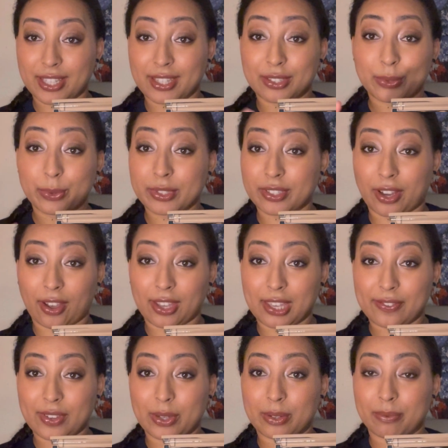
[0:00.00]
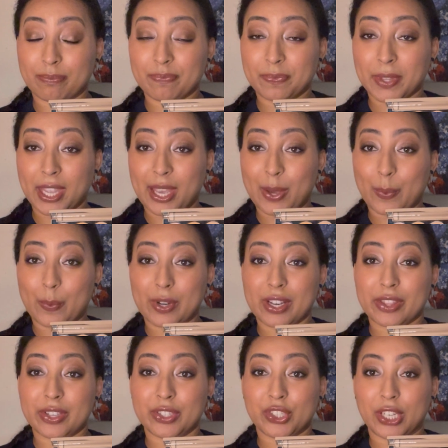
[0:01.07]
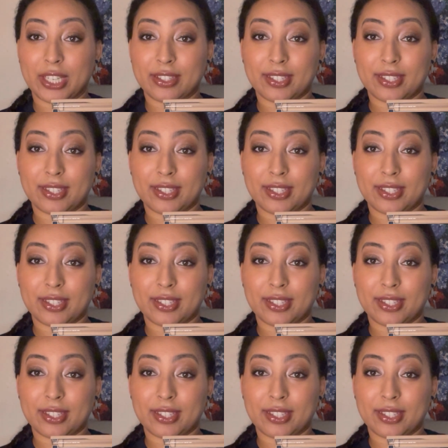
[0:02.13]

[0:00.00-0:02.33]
This was not even one of the shades